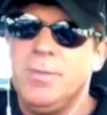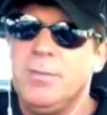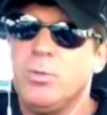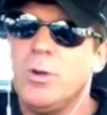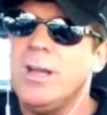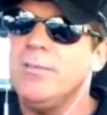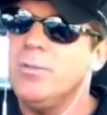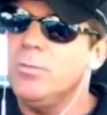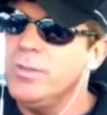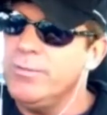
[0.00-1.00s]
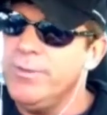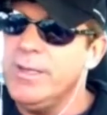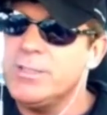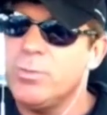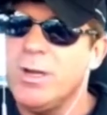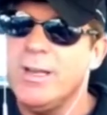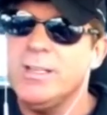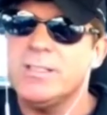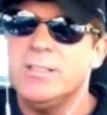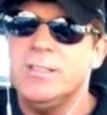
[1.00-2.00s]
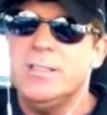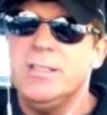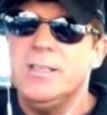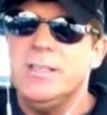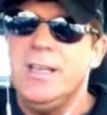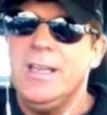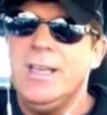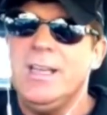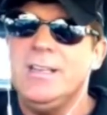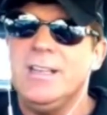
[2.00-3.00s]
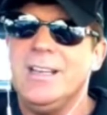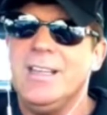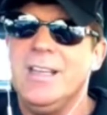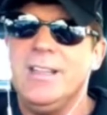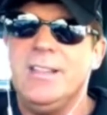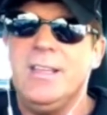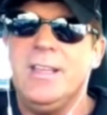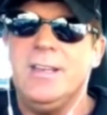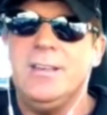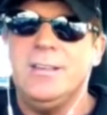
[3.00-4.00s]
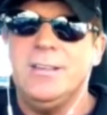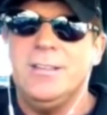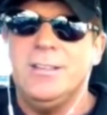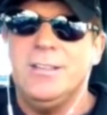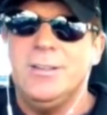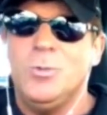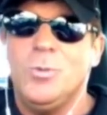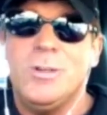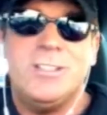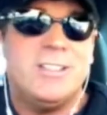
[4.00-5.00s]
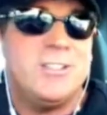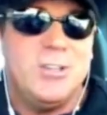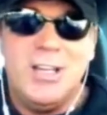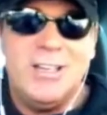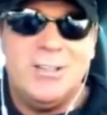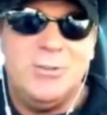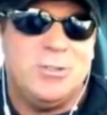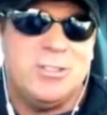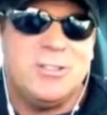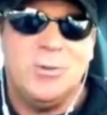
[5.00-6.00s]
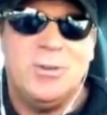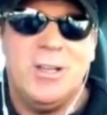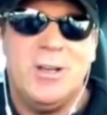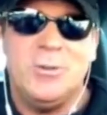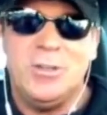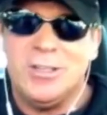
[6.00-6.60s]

being proud of the finished product, and again, then once it's done, you just don't know.